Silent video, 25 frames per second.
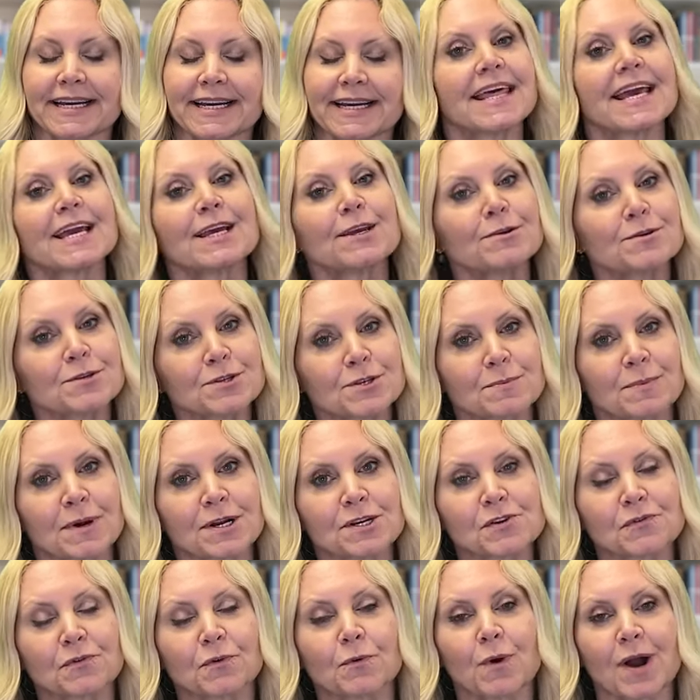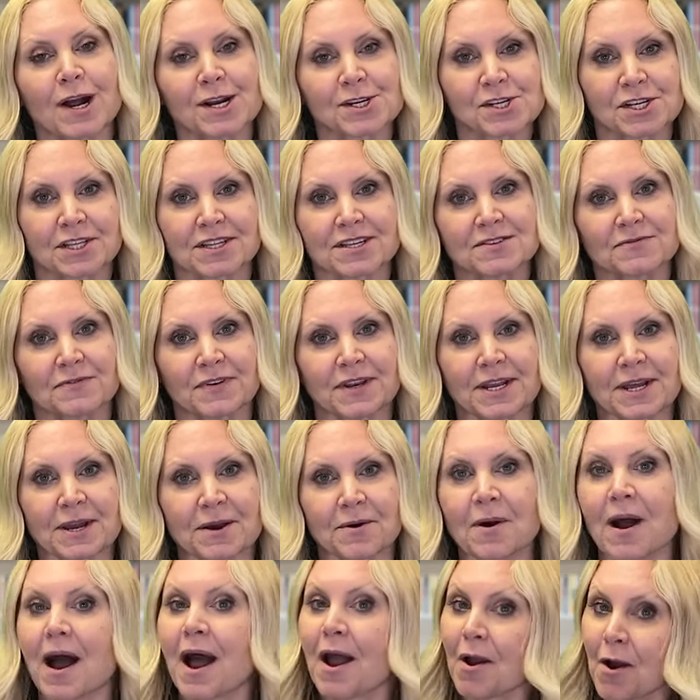Thank you so much for watching this
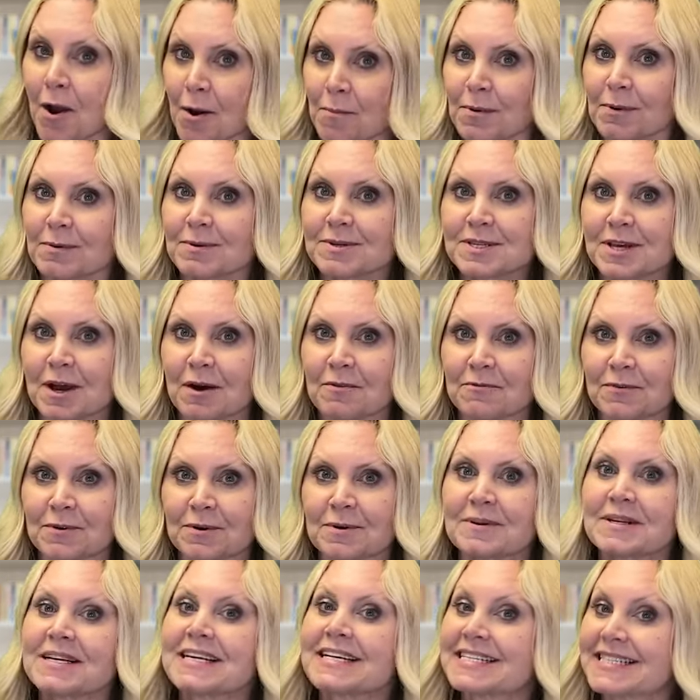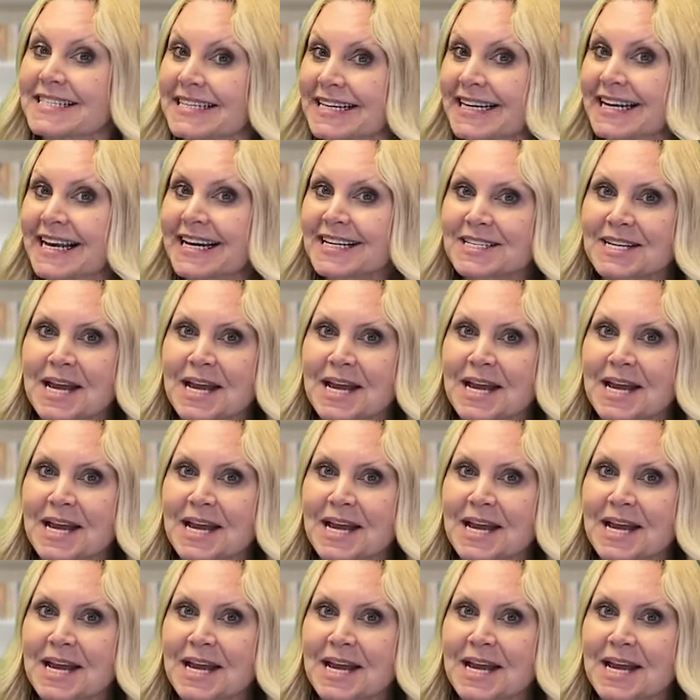video. I hope it was helpful. See you next